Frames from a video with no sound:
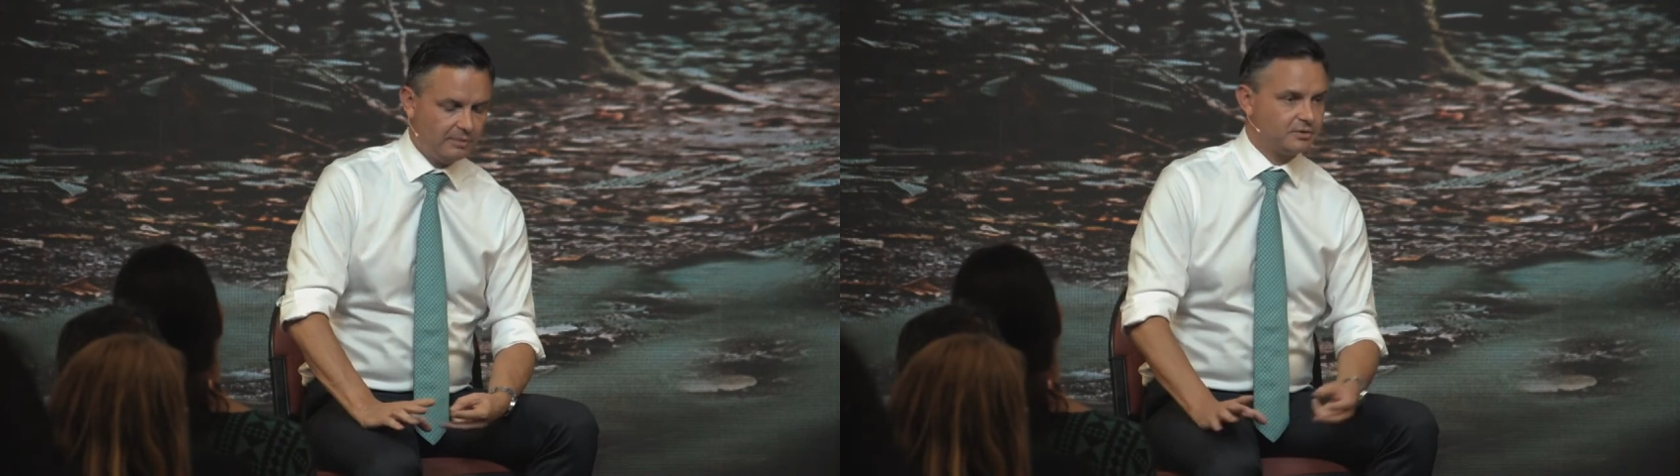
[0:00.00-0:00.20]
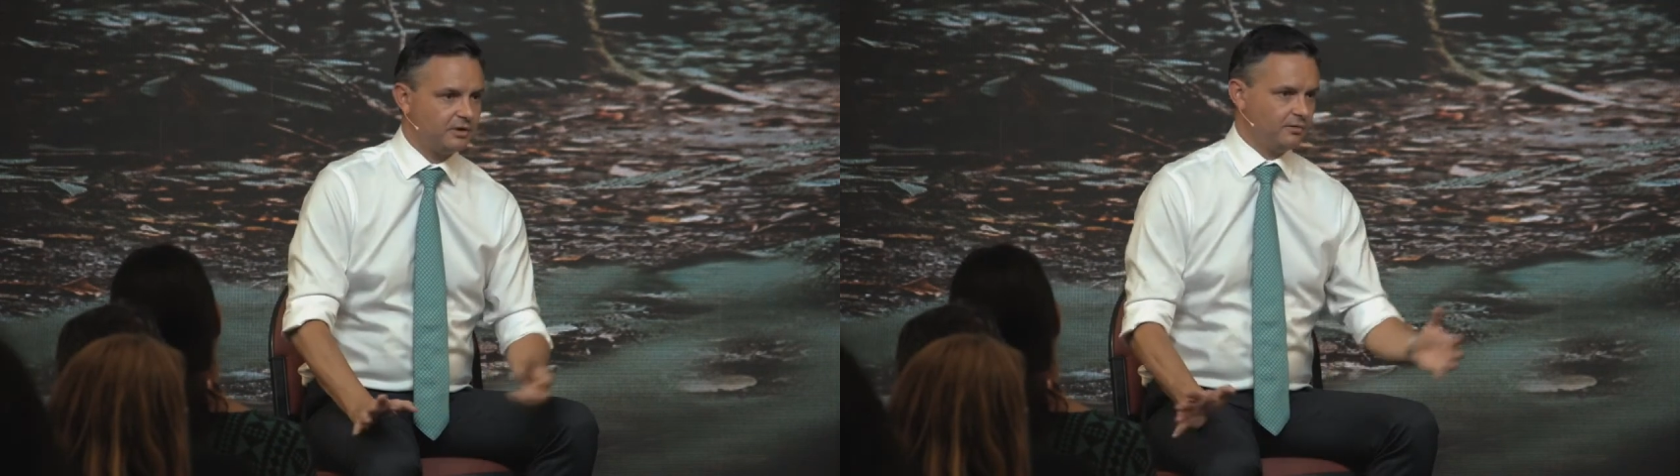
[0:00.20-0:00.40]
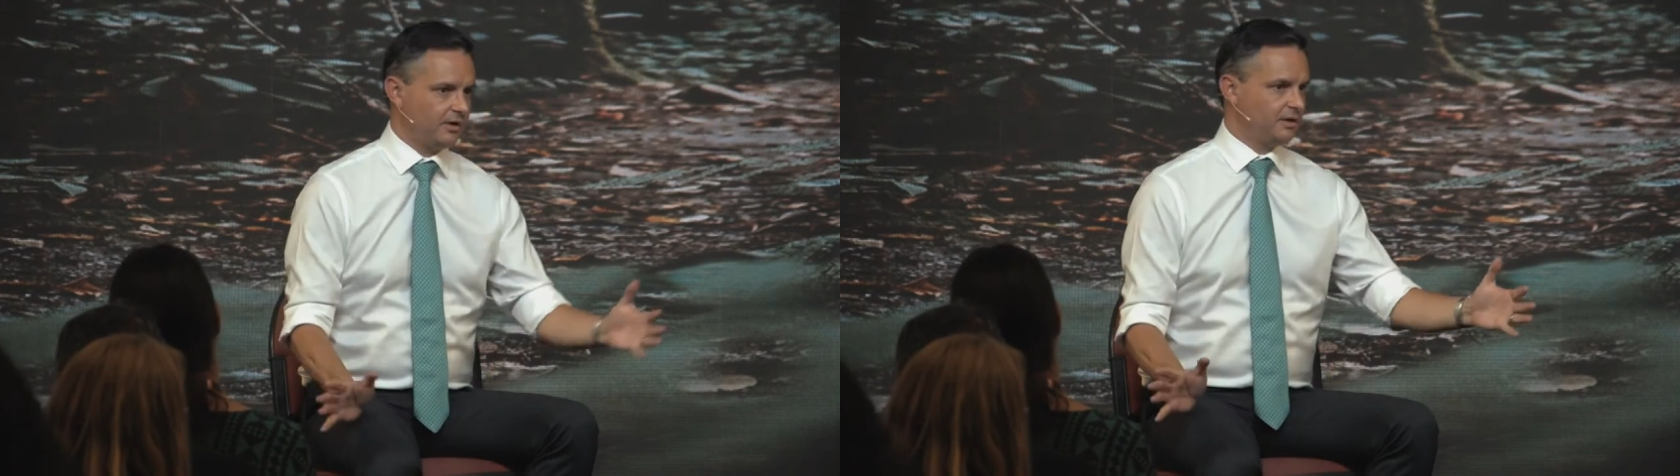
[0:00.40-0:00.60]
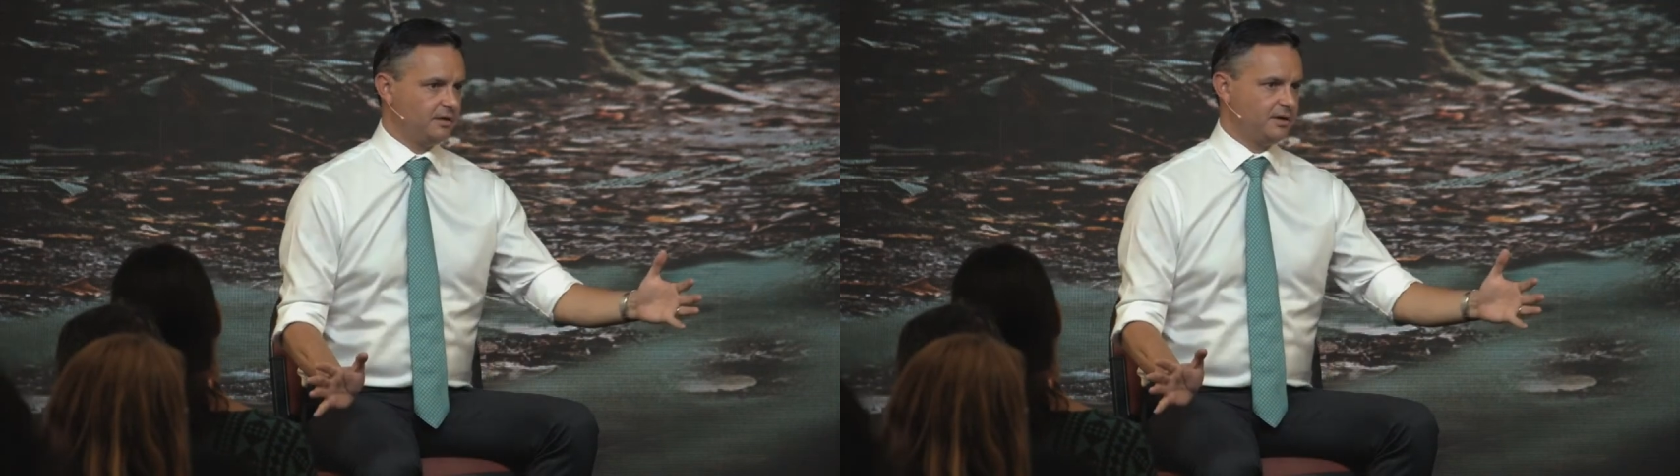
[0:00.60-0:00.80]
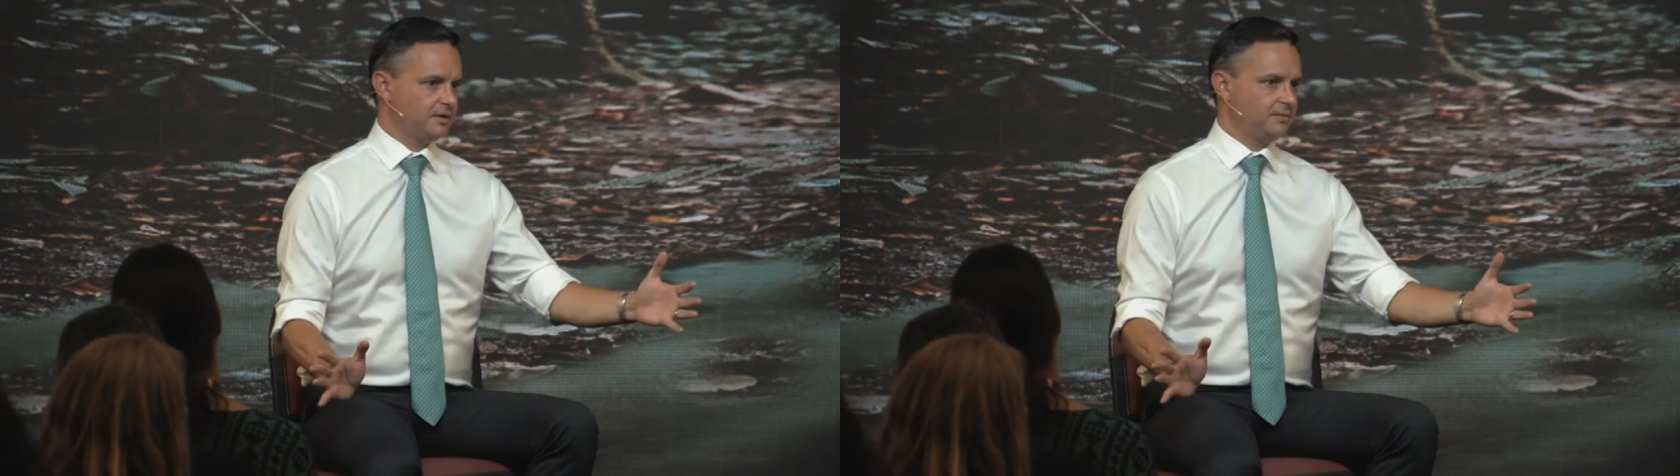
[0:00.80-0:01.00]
absolutely right that